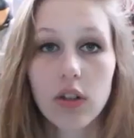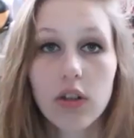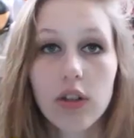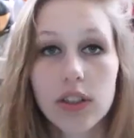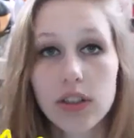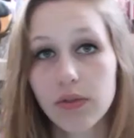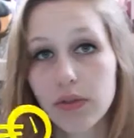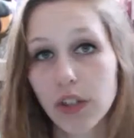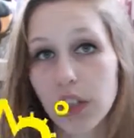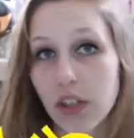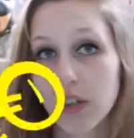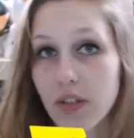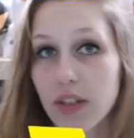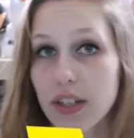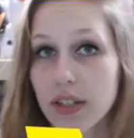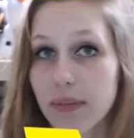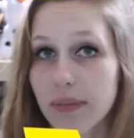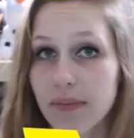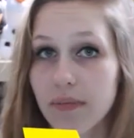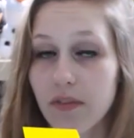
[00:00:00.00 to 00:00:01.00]
Question 43
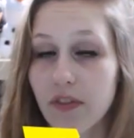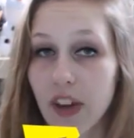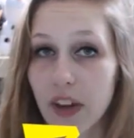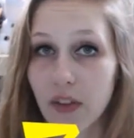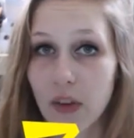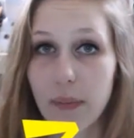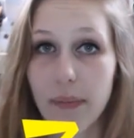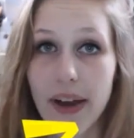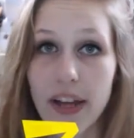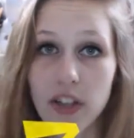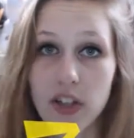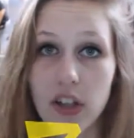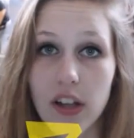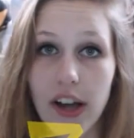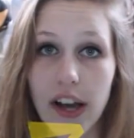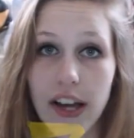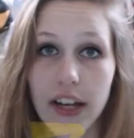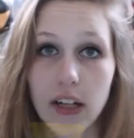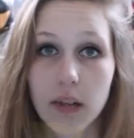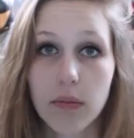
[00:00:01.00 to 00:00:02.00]
is favorite magical
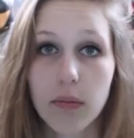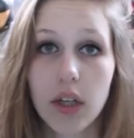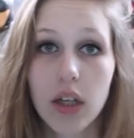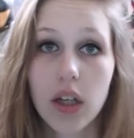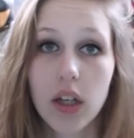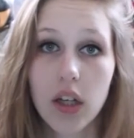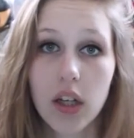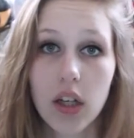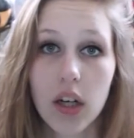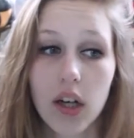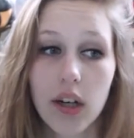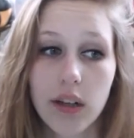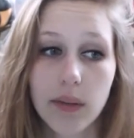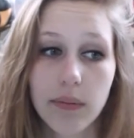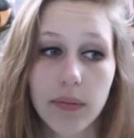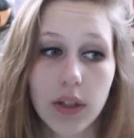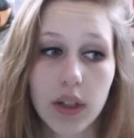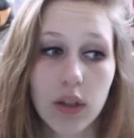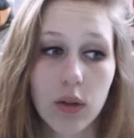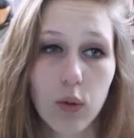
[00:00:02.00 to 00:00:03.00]
item. Um,
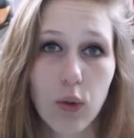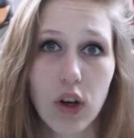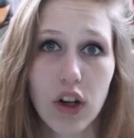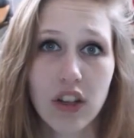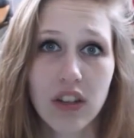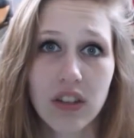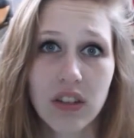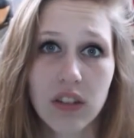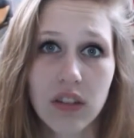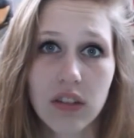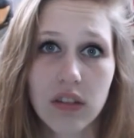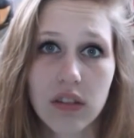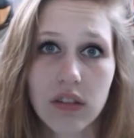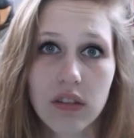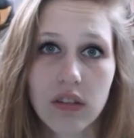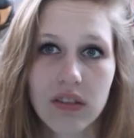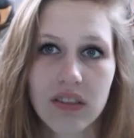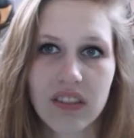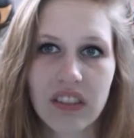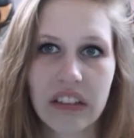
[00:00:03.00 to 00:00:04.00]
wand?
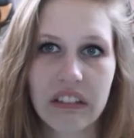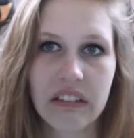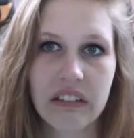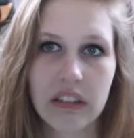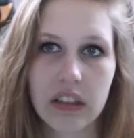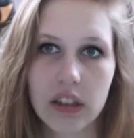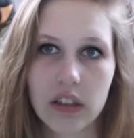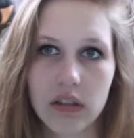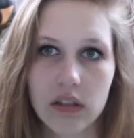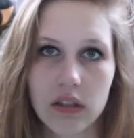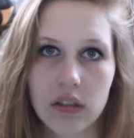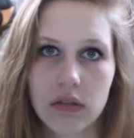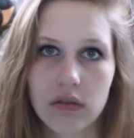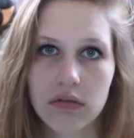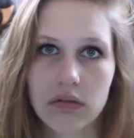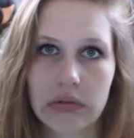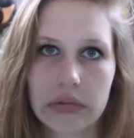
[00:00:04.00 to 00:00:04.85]
I don't know.